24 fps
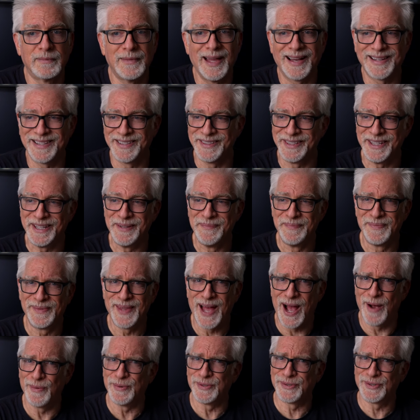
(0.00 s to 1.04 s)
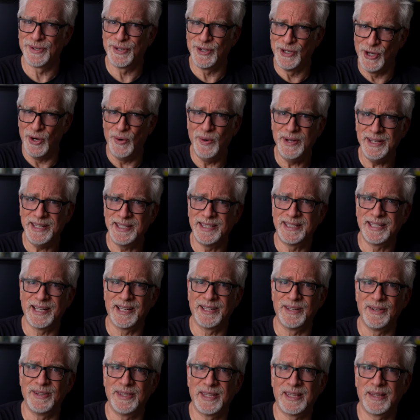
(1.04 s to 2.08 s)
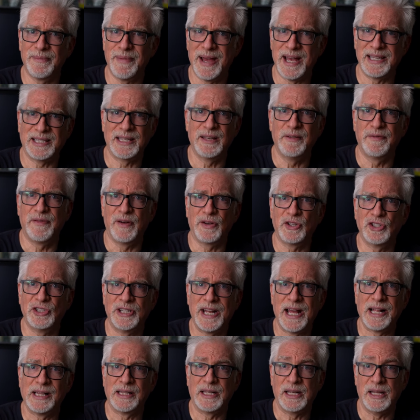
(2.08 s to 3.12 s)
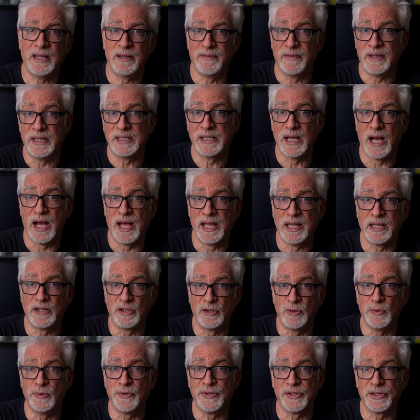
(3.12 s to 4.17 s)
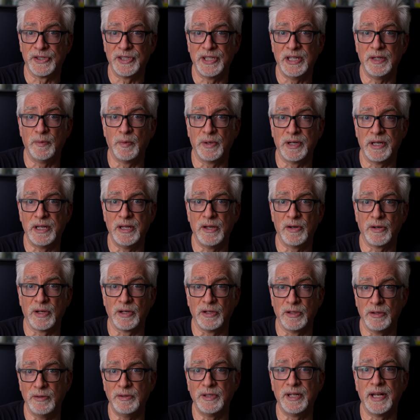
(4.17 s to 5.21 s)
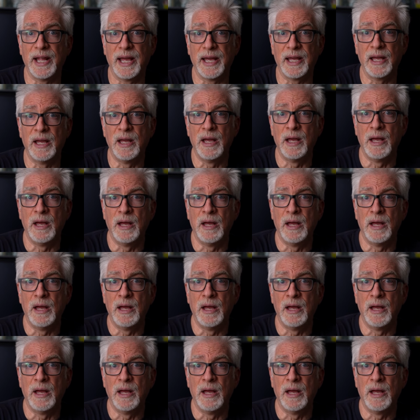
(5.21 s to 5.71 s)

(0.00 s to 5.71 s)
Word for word: Actually, I was going to tell you that the masking functionality of these high-end tools exceed what Neo can do today,